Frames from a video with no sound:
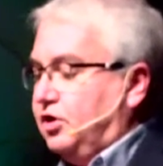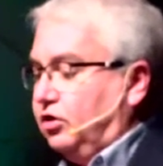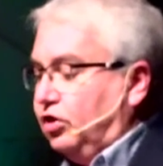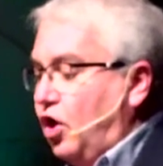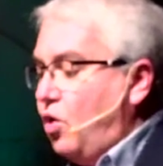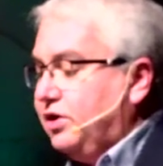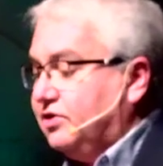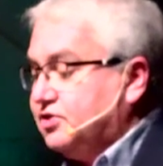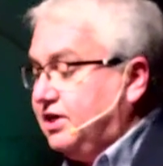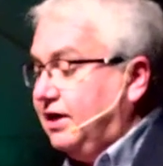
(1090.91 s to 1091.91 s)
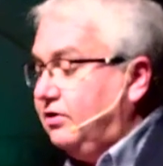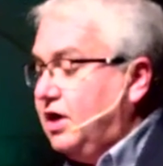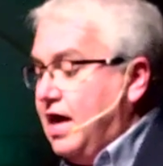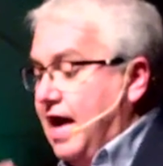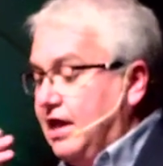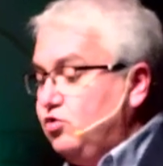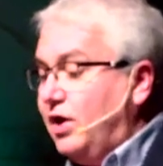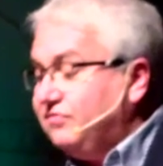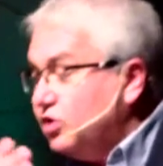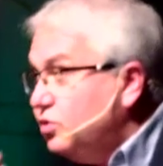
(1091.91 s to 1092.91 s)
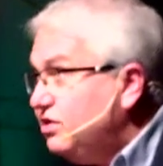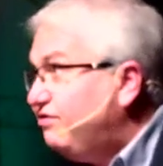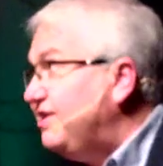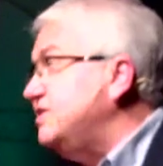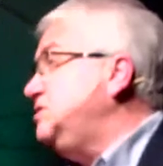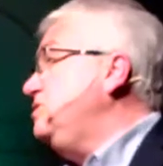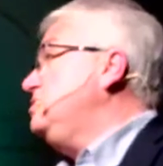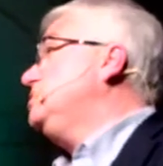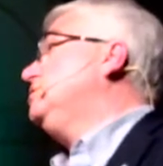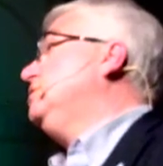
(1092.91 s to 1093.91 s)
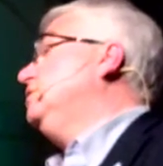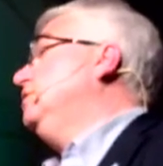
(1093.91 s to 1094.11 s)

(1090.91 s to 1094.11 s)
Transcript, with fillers: you're alone, you're scared, and you have no defenses?